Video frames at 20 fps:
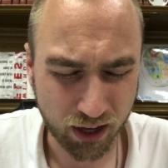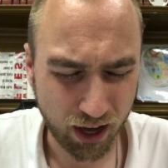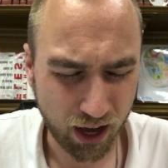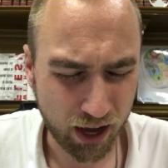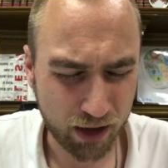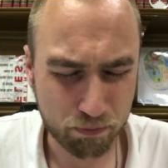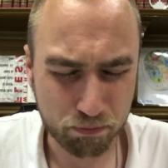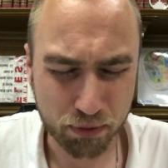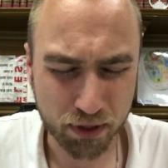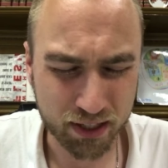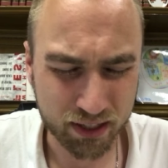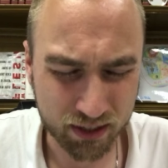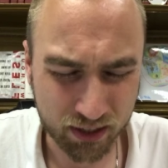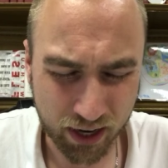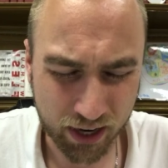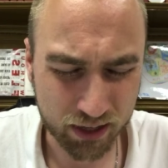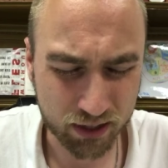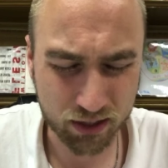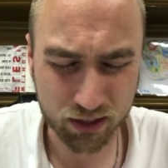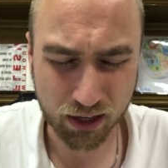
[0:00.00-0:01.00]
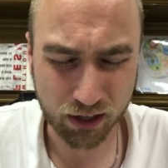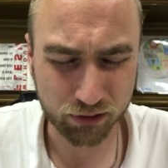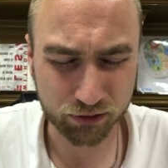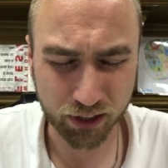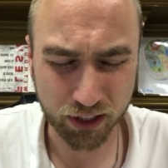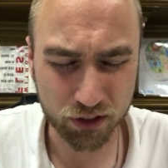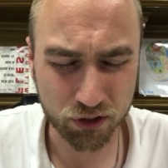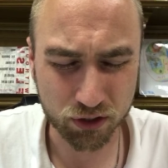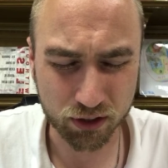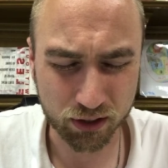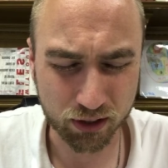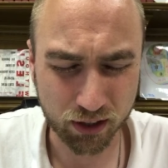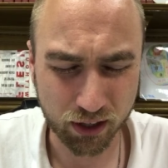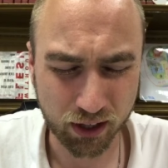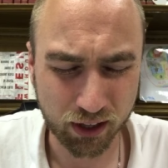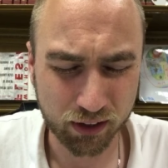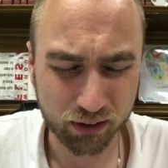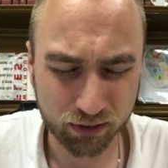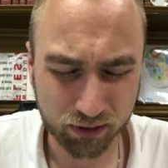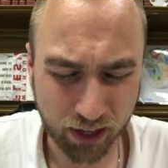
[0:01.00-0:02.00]
I possess salvation.
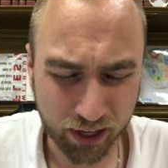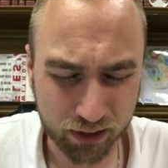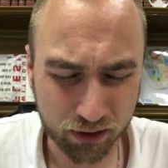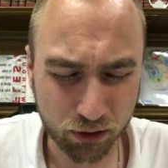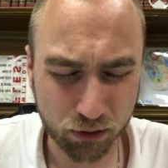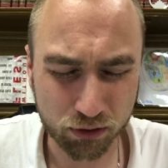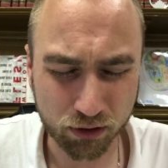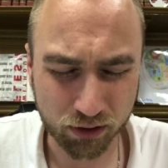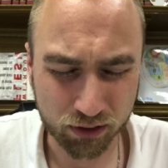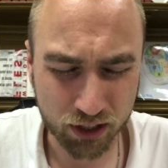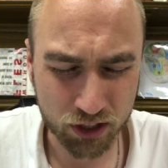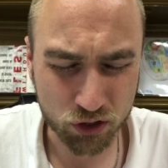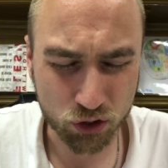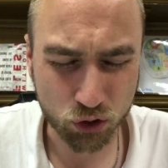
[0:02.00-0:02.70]
Thank you that this